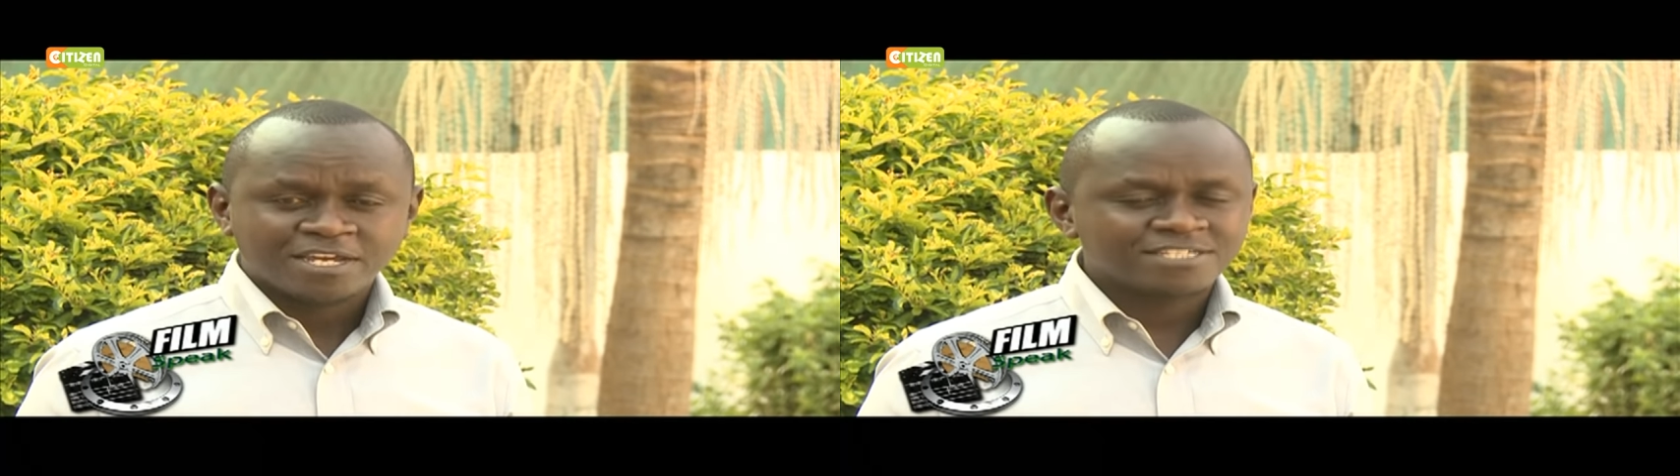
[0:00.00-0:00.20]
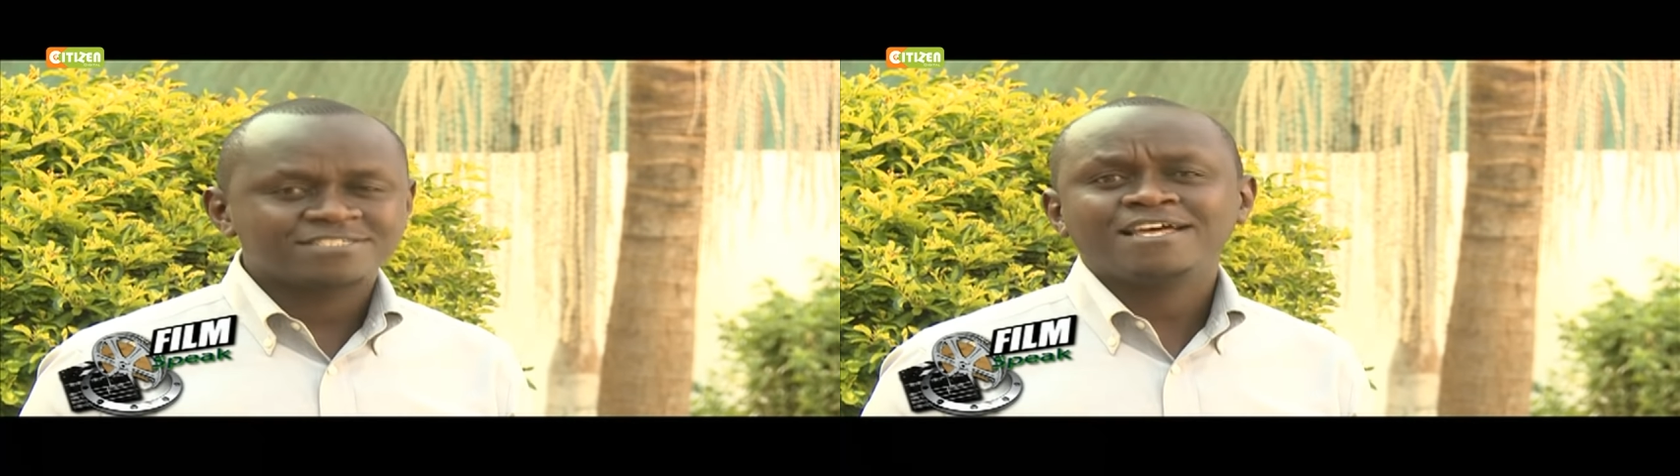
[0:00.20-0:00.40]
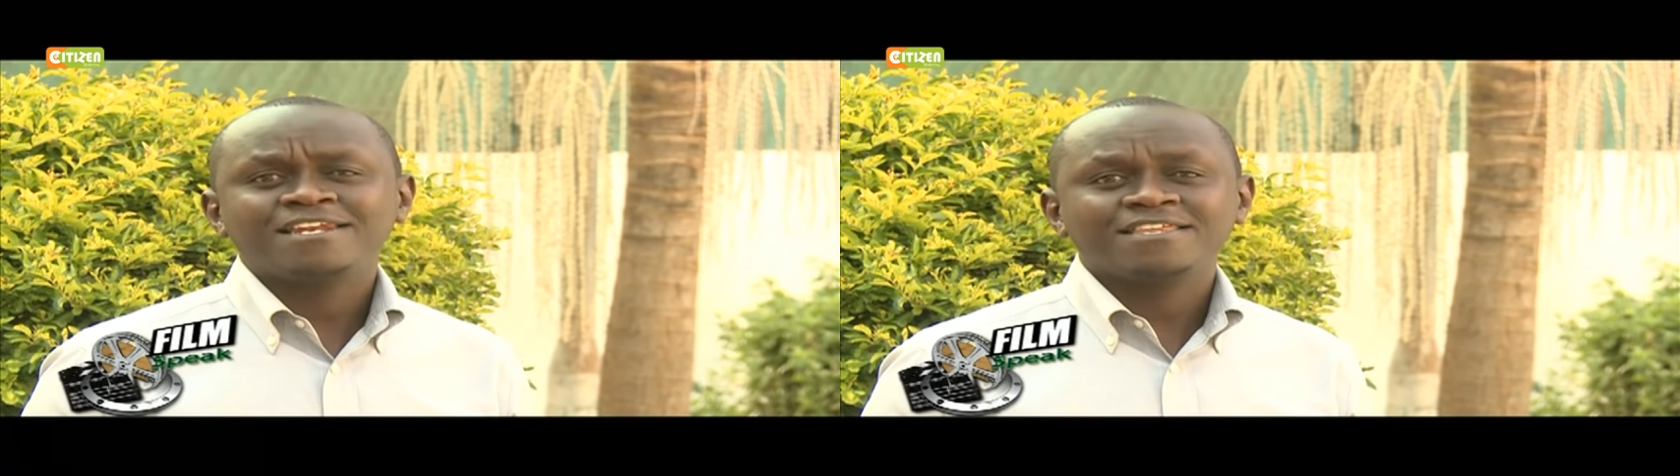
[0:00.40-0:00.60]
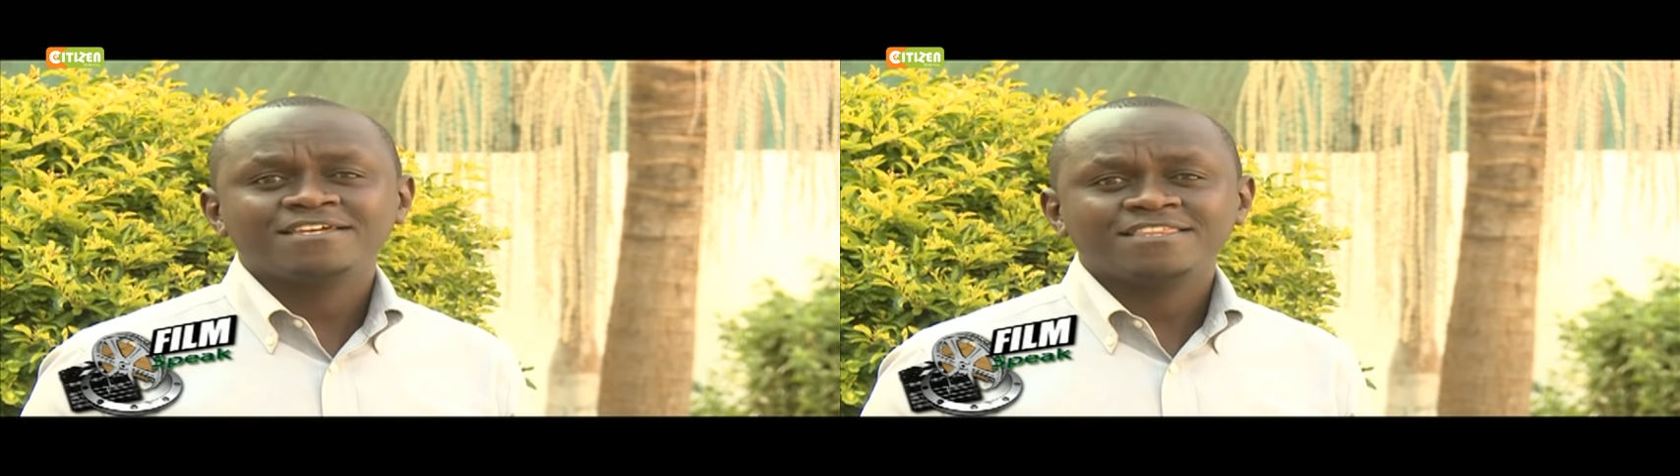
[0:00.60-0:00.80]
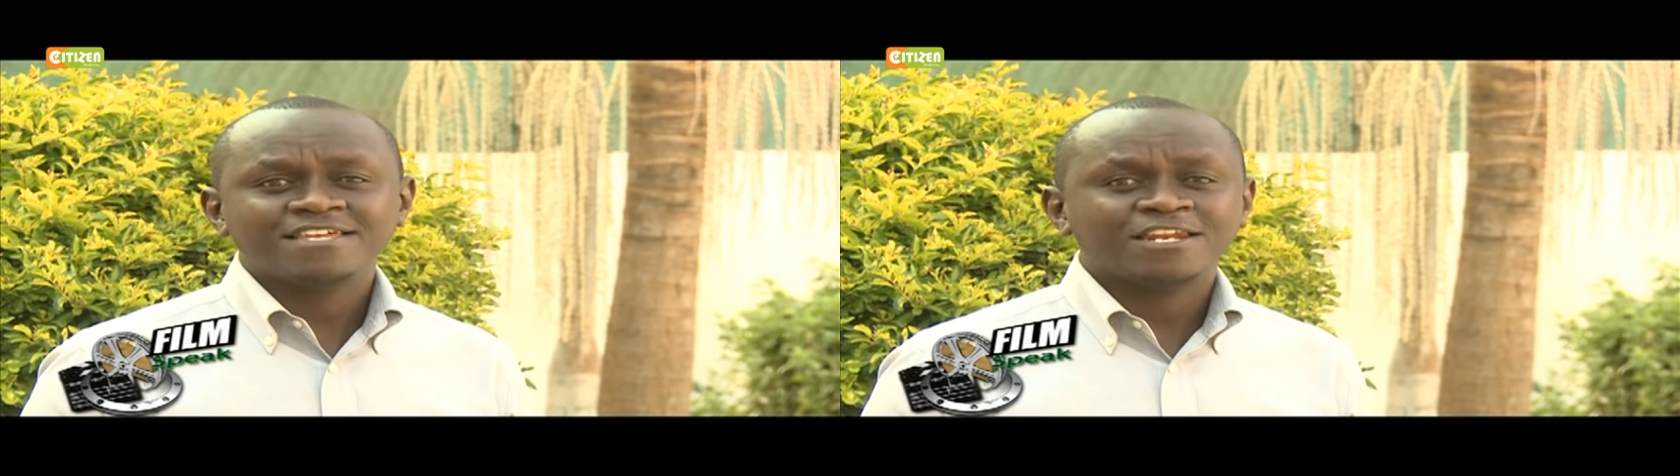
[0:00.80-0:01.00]
It's none
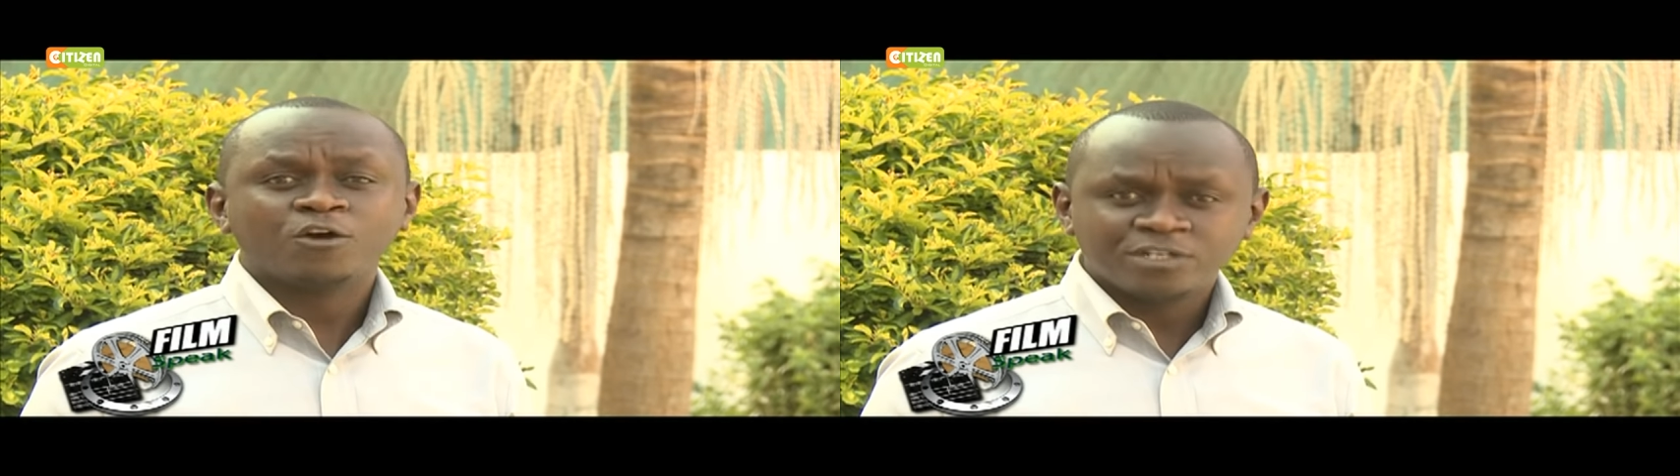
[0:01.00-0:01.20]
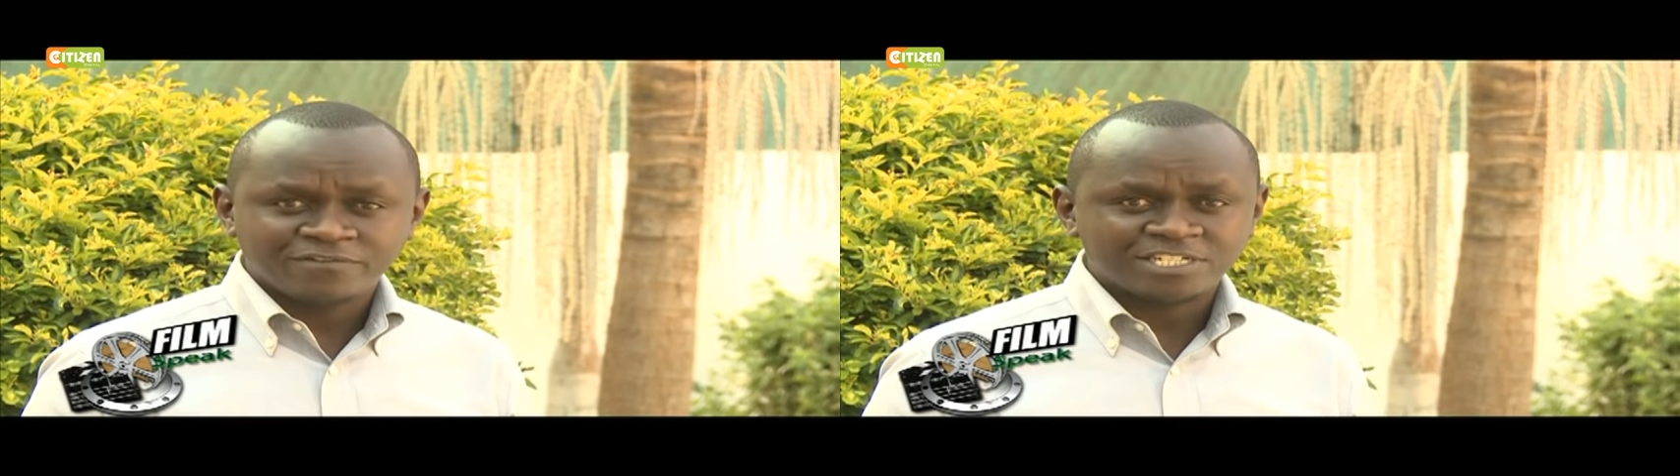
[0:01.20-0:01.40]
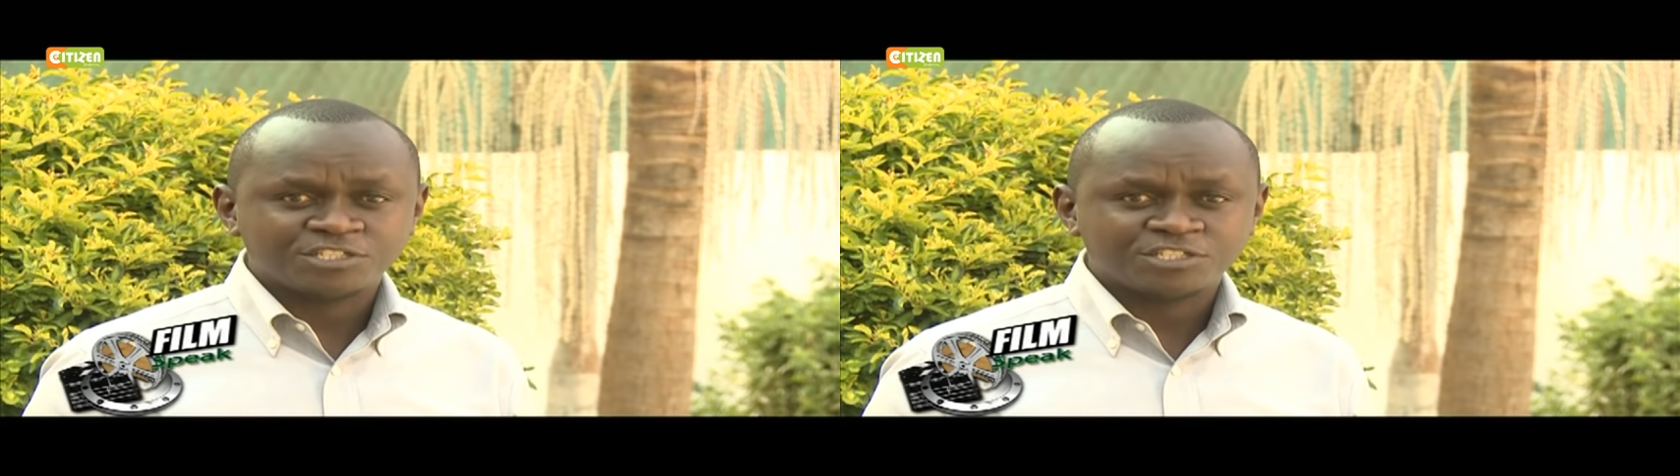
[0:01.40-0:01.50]
other than Oliver